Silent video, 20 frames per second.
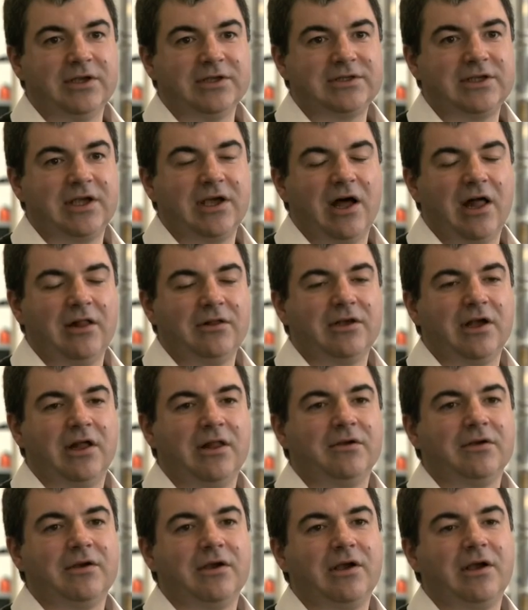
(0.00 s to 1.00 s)
this
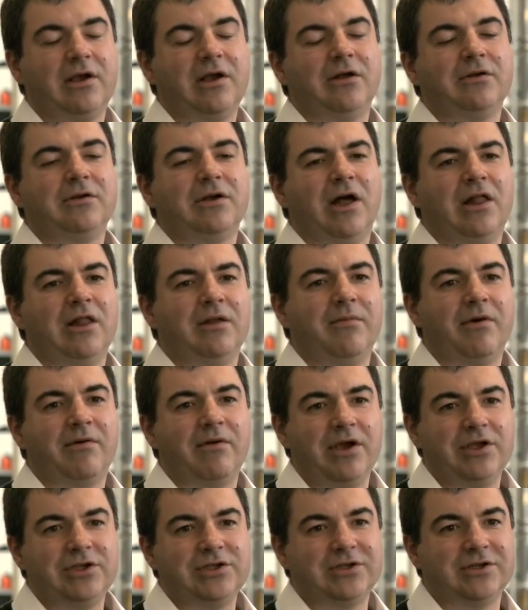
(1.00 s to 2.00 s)

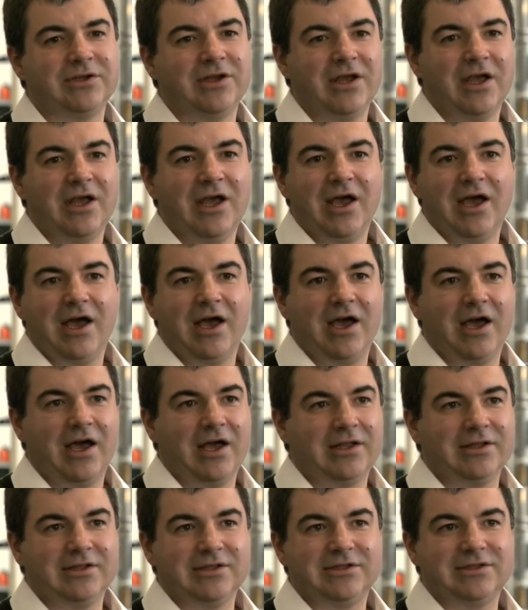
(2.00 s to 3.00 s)
collaboration,
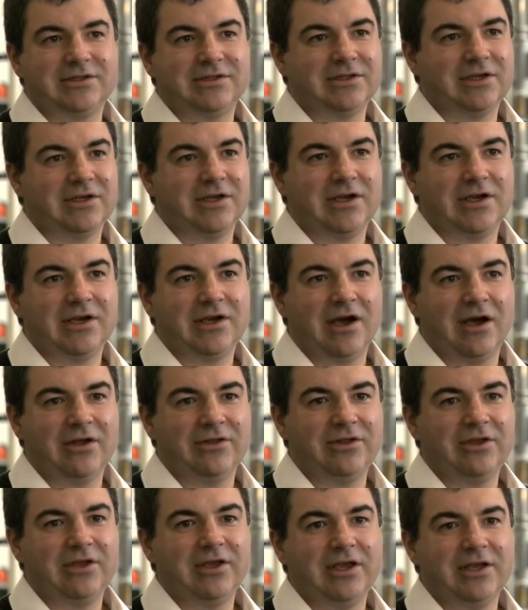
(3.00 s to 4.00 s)
and uh, I
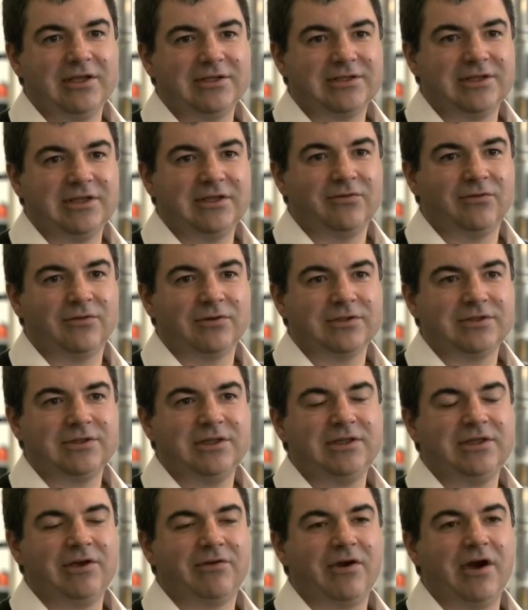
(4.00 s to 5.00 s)
think it was
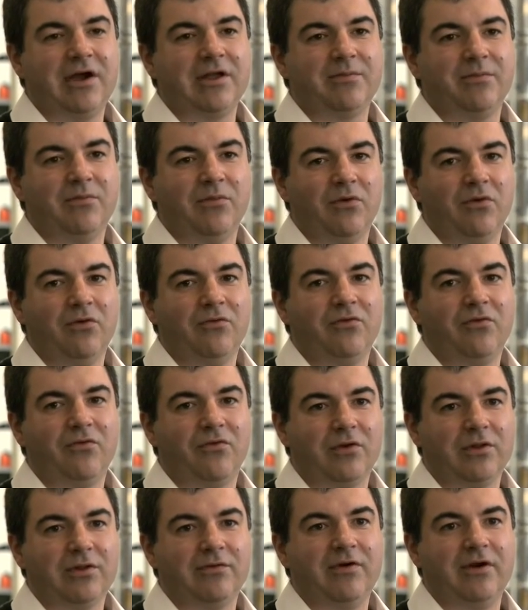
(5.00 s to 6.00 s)
the right move
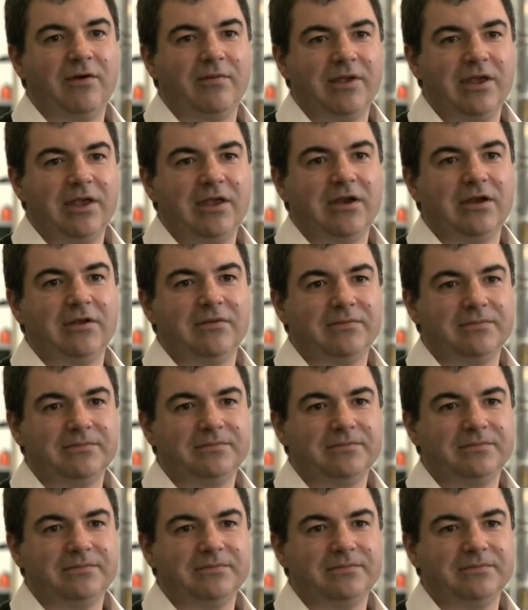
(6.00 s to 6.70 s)
from the very beginning.